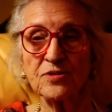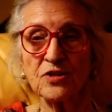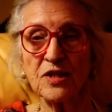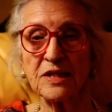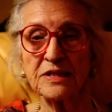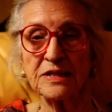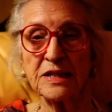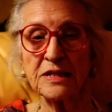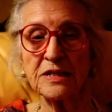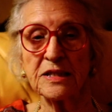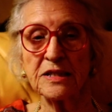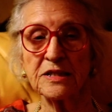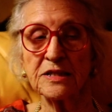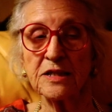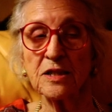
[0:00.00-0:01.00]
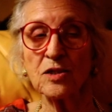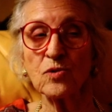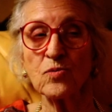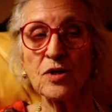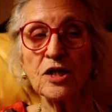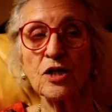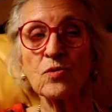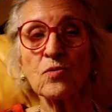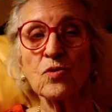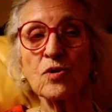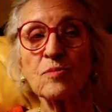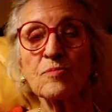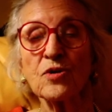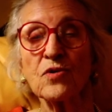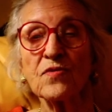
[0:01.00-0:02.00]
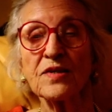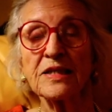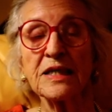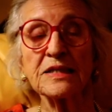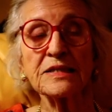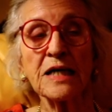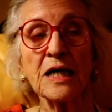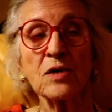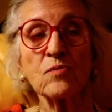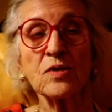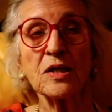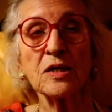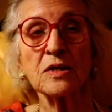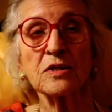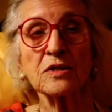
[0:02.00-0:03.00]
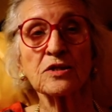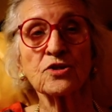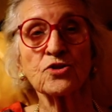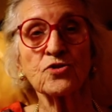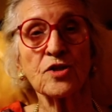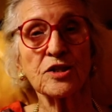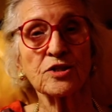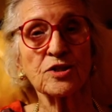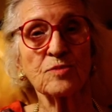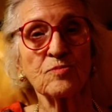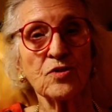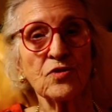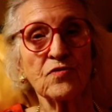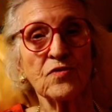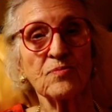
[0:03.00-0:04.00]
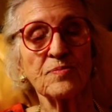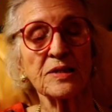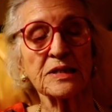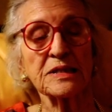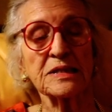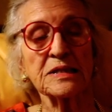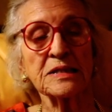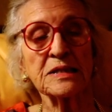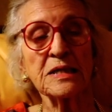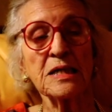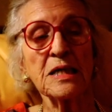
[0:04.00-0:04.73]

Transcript: So I said, yes, sir, where do you want to move? And that's how I went into the structural moving business.